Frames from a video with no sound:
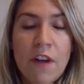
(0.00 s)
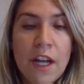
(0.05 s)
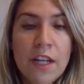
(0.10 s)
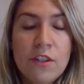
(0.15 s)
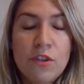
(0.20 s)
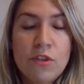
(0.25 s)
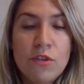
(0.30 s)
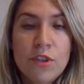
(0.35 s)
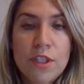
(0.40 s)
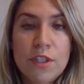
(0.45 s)

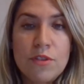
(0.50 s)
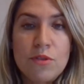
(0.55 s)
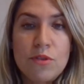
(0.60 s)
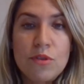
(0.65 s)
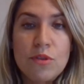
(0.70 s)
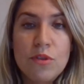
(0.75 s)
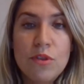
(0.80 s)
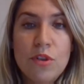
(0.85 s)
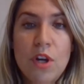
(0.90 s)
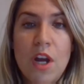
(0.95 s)
when you
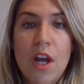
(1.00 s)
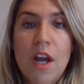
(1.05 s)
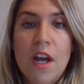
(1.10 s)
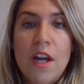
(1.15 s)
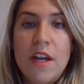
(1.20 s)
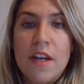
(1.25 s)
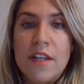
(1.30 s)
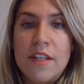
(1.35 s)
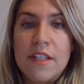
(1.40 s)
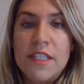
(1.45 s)
need
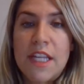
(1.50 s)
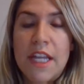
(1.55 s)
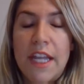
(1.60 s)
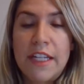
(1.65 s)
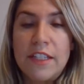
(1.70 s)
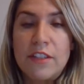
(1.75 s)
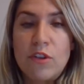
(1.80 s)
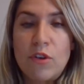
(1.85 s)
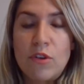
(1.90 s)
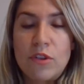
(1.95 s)
to
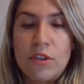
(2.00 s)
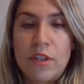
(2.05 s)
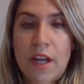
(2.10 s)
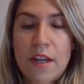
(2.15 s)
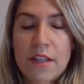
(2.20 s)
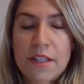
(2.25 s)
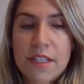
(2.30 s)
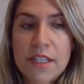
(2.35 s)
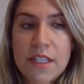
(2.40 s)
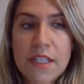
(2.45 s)
select your
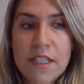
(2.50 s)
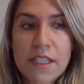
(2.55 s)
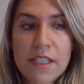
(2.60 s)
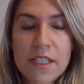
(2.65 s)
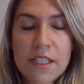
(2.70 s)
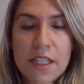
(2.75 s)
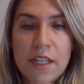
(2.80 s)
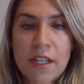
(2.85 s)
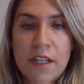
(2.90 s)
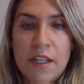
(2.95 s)

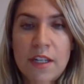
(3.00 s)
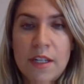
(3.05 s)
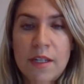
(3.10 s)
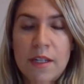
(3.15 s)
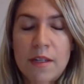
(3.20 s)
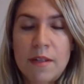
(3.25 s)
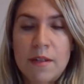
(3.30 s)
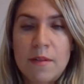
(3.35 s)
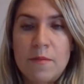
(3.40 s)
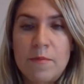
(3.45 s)
classes
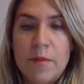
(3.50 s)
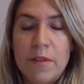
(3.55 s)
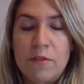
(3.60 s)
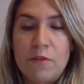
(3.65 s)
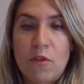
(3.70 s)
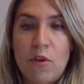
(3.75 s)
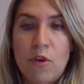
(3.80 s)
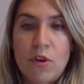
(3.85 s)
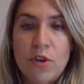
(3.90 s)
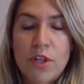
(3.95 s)

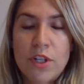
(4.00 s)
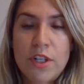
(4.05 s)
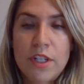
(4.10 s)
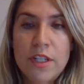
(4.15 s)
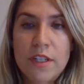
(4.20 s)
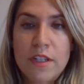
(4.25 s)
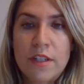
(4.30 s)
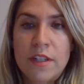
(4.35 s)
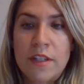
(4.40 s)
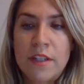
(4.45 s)
before
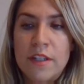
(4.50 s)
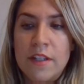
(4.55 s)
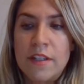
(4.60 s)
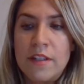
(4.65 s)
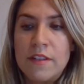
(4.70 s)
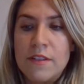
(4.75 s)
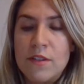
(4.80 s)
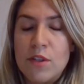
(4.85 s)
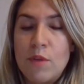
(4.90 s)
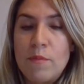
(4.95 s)

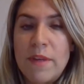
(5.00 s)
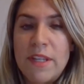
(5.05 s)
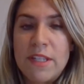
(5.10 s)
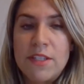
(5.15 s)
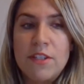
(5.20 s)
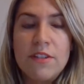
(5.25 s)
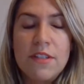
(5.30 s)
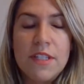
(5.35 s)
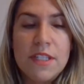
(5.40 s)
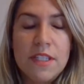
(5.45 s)
the
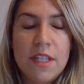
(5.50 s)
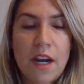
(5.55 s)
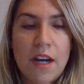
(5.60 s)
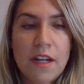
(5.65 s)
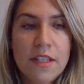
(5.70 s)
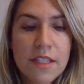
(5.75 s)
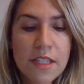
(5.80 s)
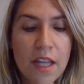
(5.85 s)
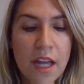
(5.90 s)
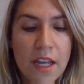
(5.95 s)
semester
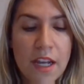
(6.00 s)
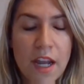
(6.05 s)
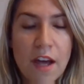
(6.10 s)
starts.